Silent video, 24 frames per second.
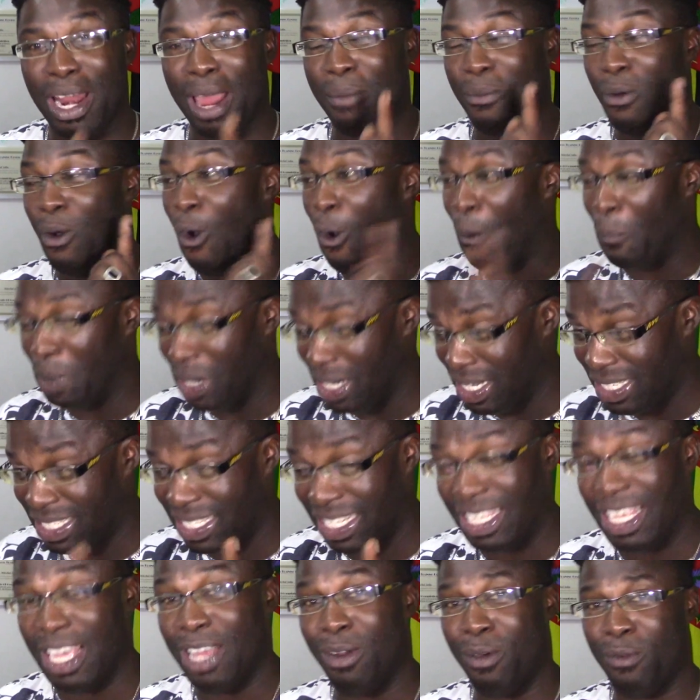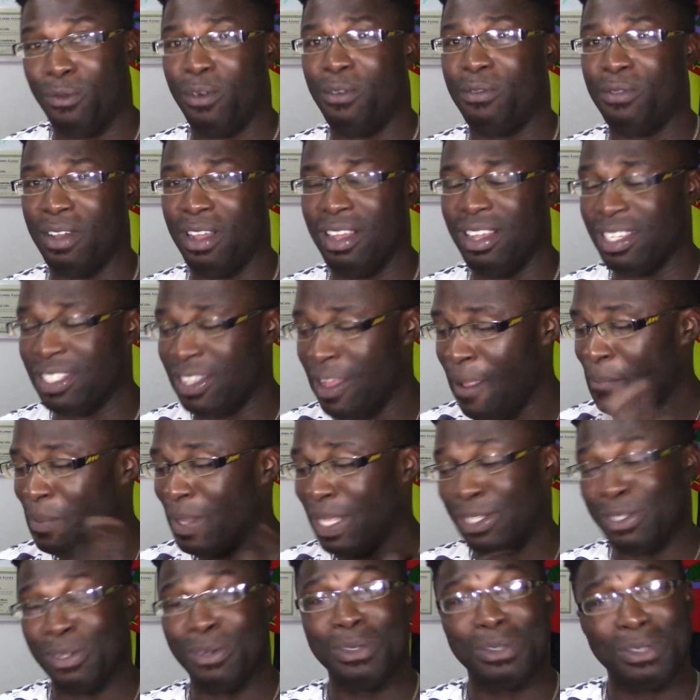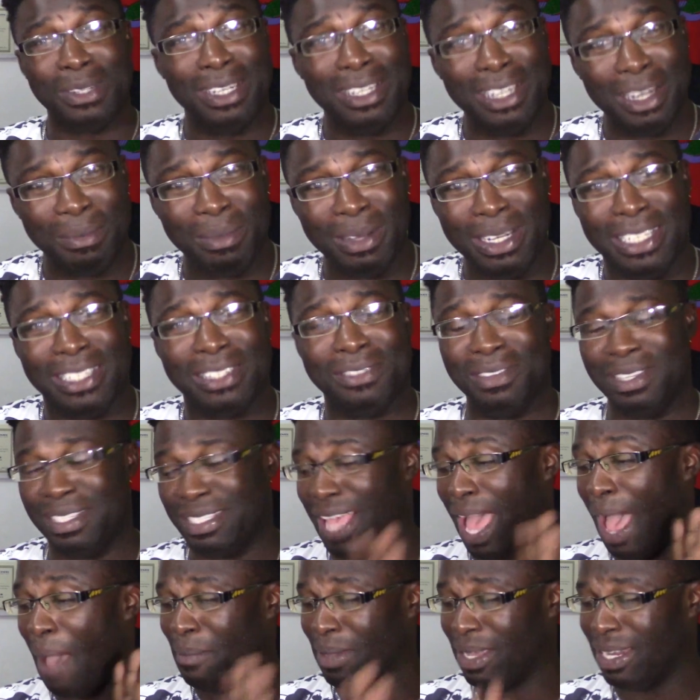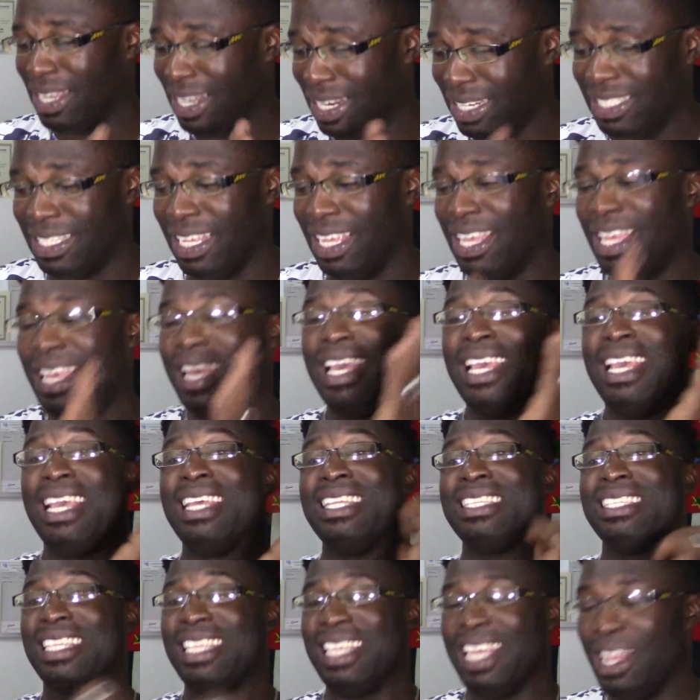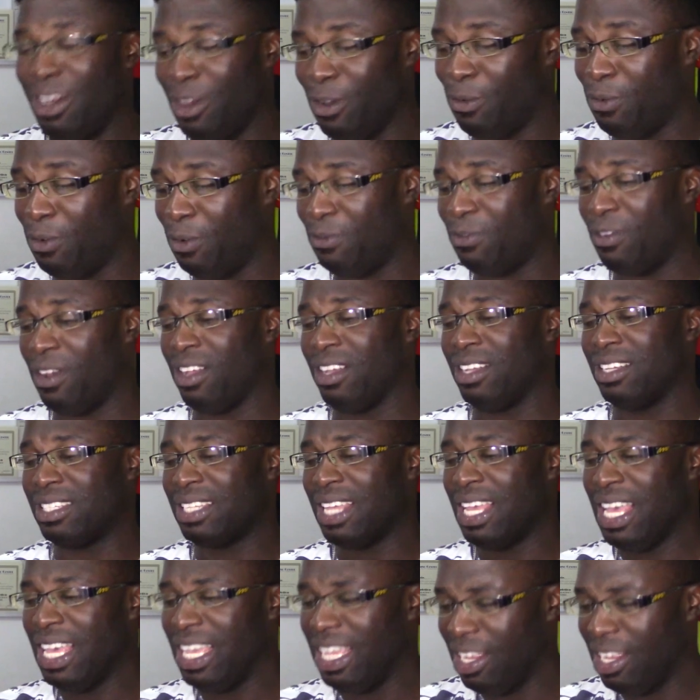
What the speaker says: I'm hoping it's a yellow foot fungus. It's good to learn about these things. I'm gonna say it's a yellow foot fungus.